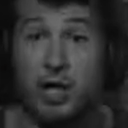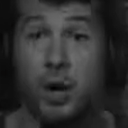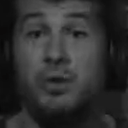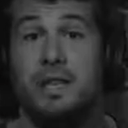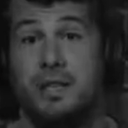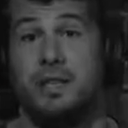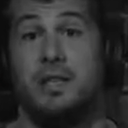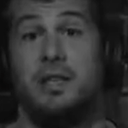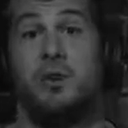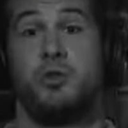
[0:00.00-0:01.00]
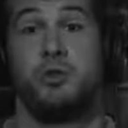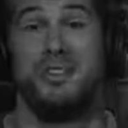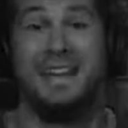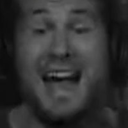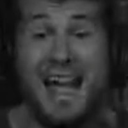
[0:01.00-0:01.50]
called nicotine the most
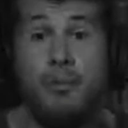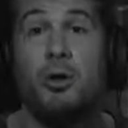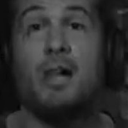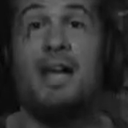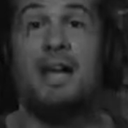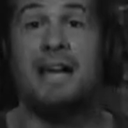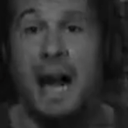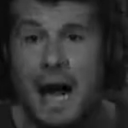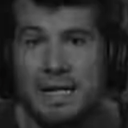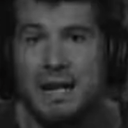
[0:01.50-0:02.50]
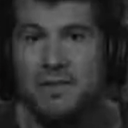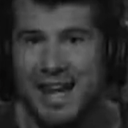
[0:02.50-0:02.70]
reliable cognitive